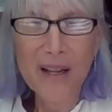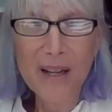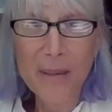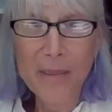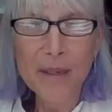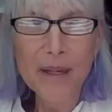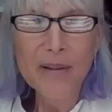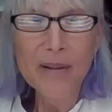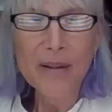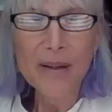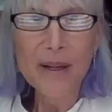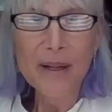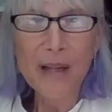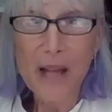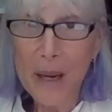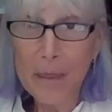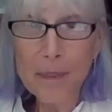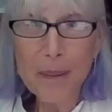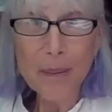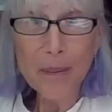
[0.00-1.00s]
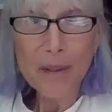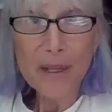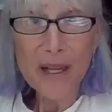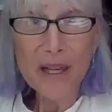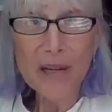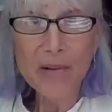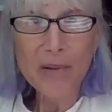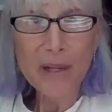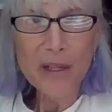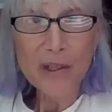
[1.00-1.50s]
But a lot of people are
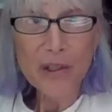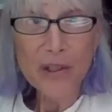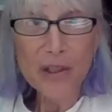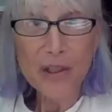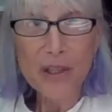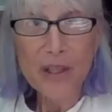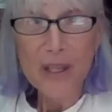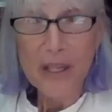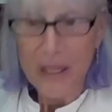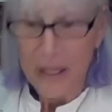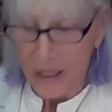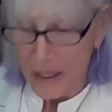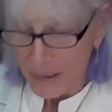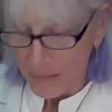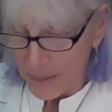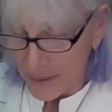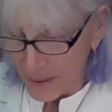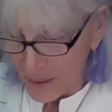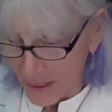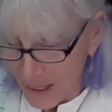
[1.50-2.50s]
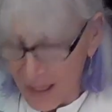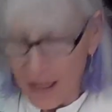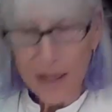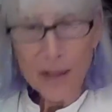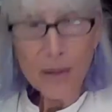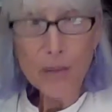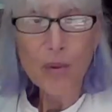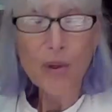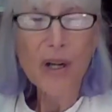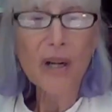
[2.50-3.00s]
getting rich, but none of
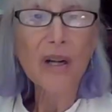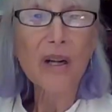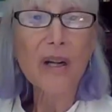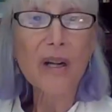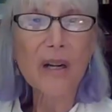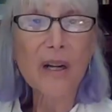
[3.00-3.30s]
them work.